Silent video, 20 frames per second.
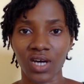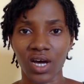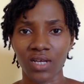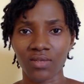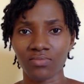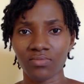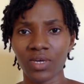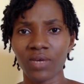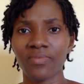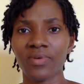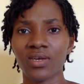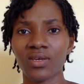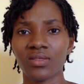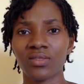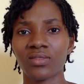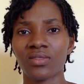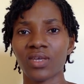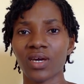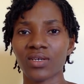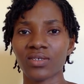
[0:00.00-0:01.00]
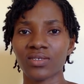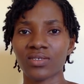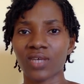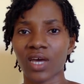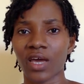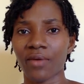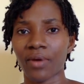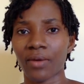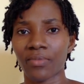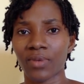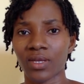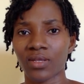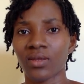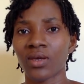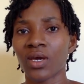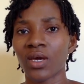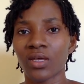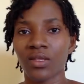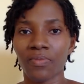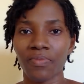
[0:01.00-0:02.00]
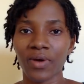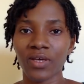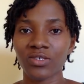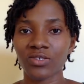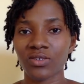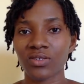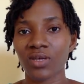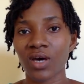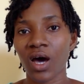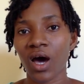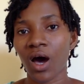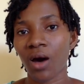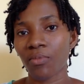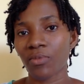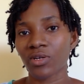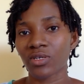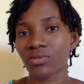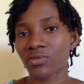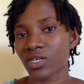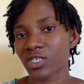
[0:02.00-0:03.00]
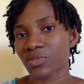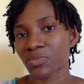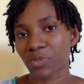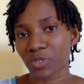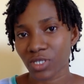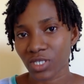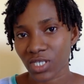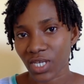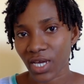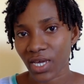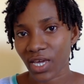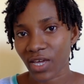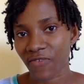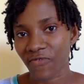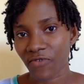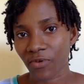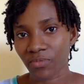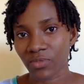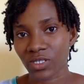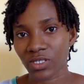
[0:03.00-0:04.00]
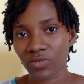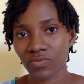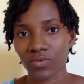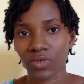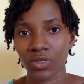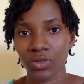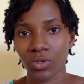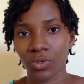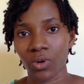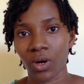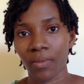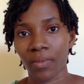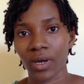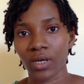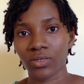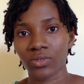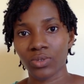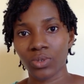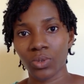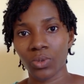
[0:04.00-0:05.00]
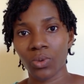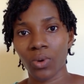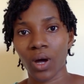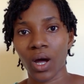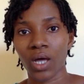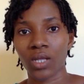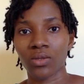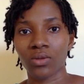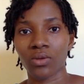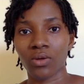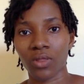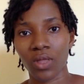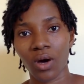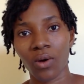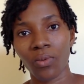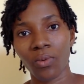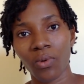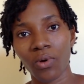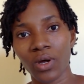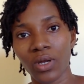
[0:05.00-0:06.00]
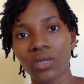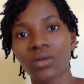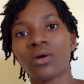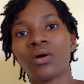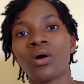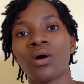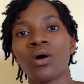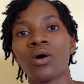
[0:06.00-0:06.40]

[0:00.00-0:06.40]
And maybe next time, I mean, depends on how much response I get from this video, I might do another one